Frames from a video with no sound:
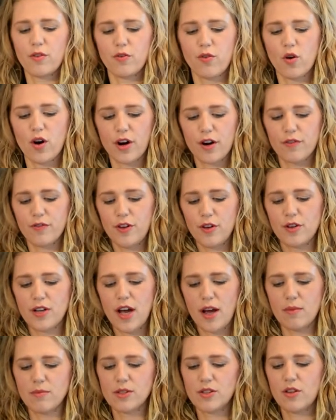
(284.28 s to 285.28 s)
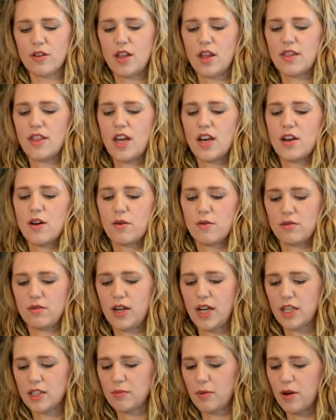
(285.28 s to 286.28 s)
a fork a few times so that they don't
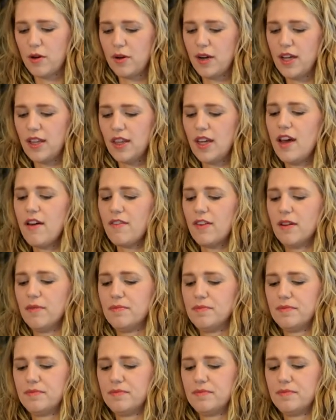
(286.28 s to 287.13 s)
explode in the oven.